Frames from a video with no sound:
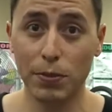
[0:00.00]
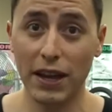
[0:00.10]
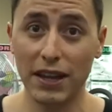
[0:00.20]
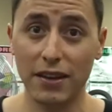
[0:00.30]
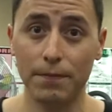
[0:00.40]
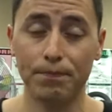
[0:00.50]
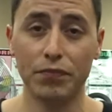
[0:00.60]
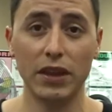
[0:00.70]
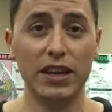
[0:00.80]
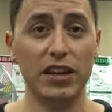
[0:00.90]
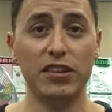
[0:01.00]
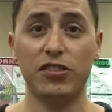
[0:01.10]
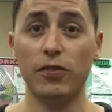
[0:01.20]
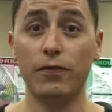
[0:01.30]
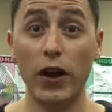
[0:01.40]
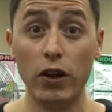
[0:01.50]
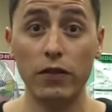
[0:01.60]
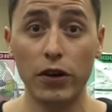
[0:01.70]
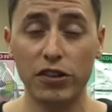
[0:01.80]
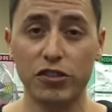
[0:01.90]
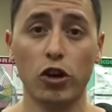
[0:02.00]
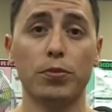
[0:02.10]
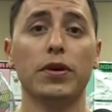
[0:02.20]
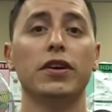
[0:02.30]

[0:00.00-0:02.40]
pain. It's very, very sharp.